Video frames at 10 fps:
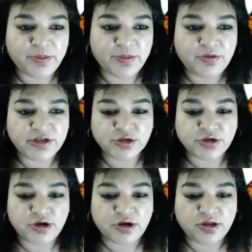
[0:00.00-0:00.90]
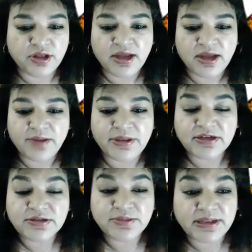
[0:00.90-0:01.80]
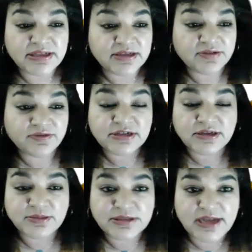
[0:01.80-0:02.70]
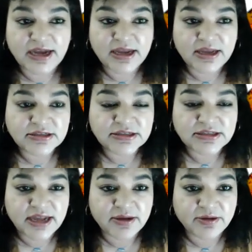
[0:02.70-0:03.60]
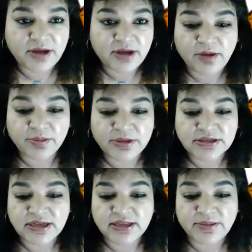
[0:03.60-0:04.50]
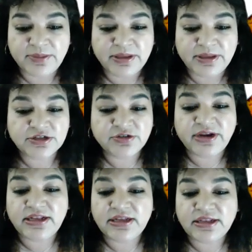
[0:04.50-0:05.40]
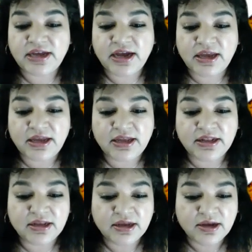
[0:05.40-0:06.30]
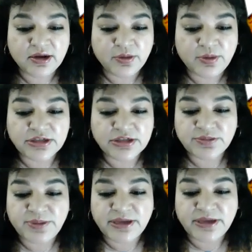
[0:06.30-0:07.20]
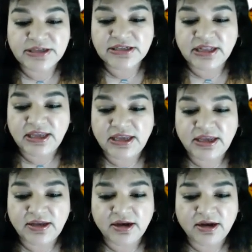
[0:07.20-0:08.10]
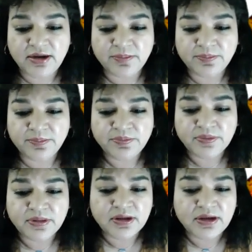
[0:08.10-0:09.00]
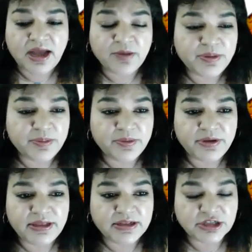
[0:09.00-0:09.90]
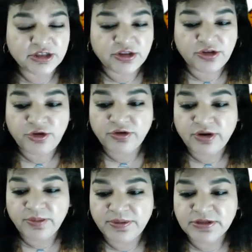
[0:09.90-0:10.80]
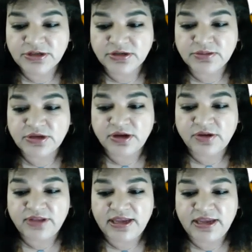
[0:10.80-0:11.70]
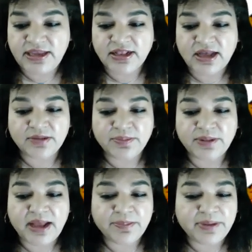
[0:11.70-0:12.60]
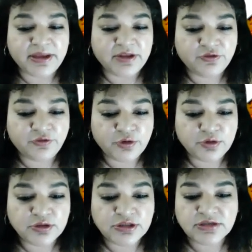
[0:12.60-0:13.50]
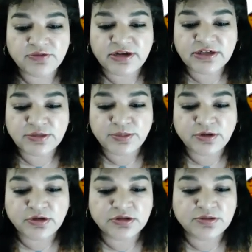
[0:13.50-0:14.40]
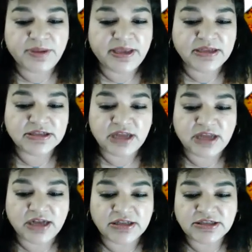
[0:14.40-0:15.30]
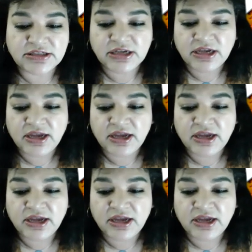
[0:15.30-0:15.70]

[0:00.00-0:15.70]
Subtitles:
you reach your goal. I mean, there's many different types of diets that help. There's like the Mediterranean diet, which is basically how people eat in Southern Europe in terms of they eat a lot of plant-based foods, vegetables, beans, nuts,